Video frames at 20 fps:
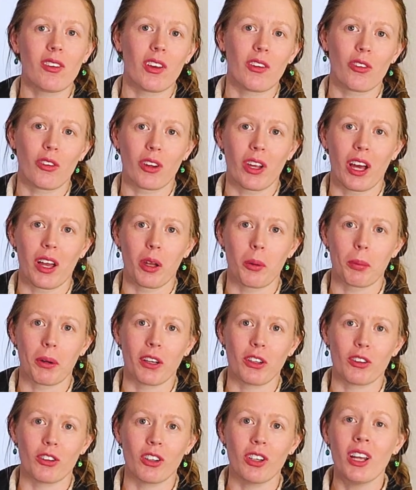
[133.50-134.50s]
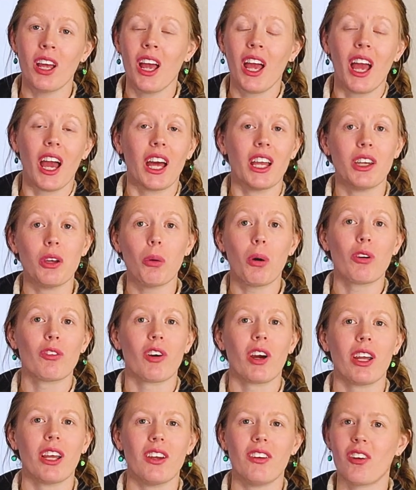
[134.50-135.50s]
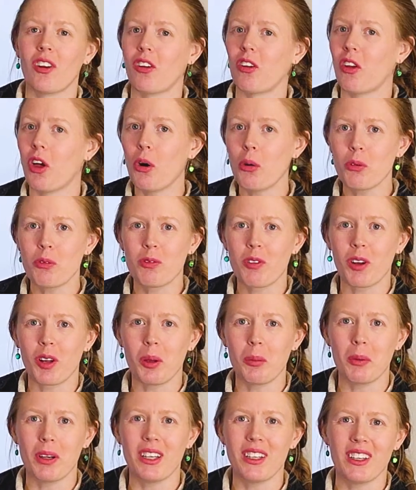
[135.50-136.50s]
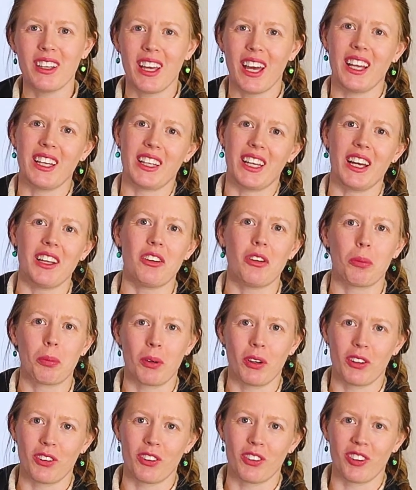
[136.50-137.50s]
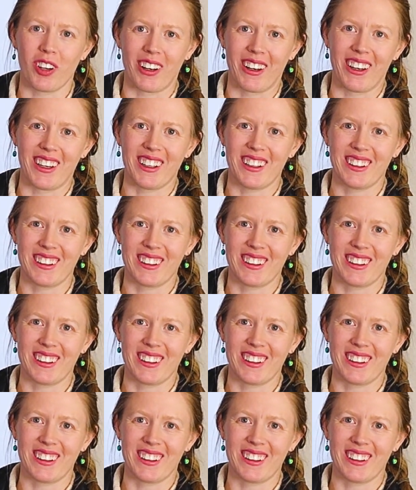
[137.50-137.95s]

sensor calibration, and you are ready to load filament and get your printer running.